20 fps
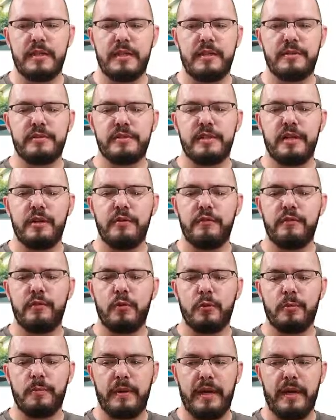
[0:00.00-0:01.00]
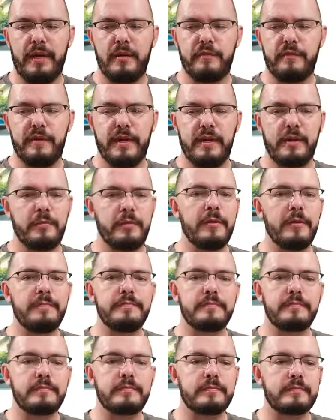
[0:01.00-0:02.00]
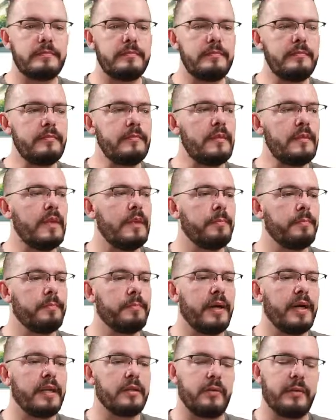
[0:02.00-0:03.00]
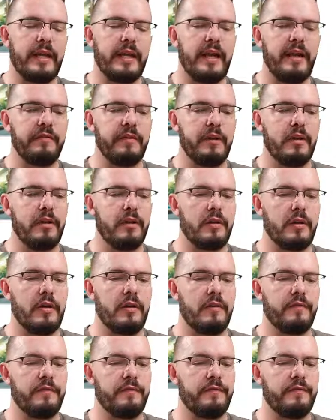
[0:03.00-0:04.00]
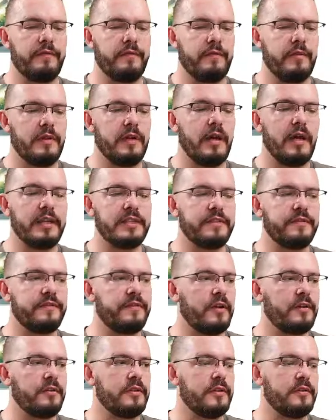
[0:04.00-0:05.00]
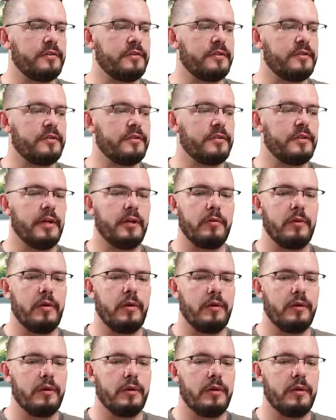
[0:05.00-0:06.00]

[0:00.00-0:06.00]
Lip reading: no floor plan available, but we have a lot of nice photos to go on.